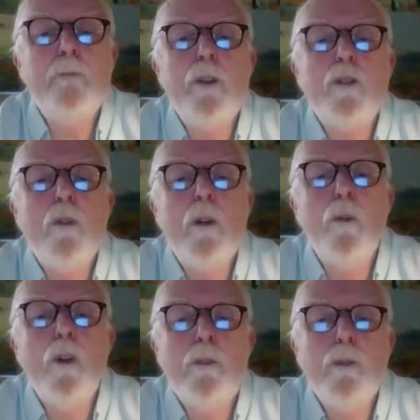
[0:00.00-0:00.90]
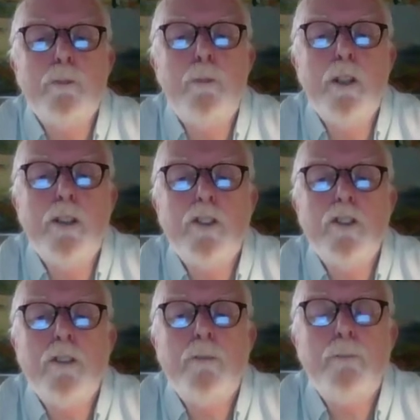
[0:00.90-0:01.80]
boots were worn with
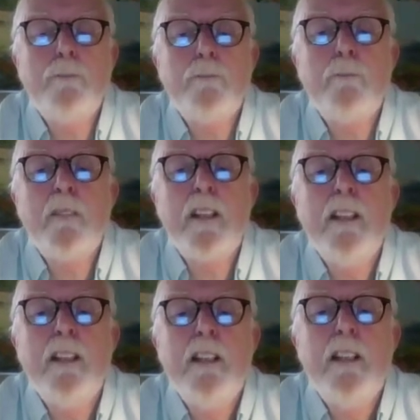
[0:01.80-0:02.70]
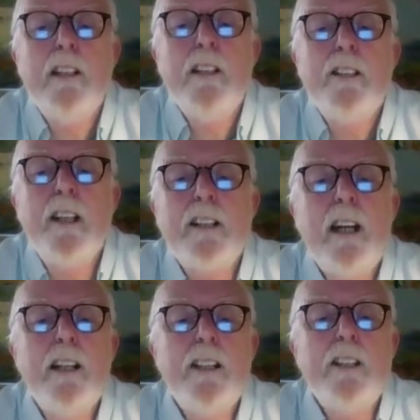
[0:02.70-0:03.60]
spurs. They
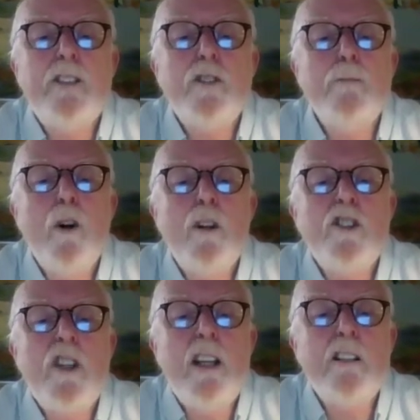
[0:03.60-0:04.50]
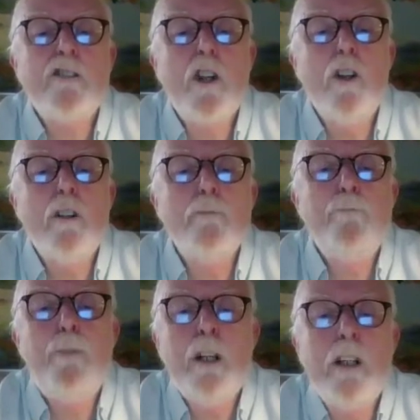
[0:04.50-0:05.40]
carried small shields called
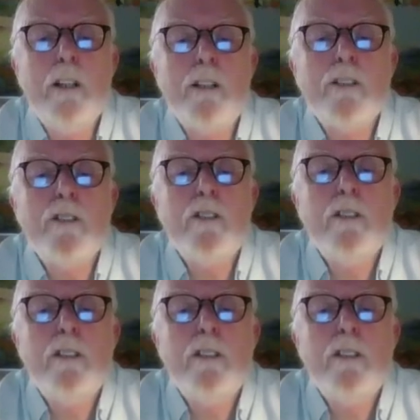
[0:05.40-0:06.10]
bucklers,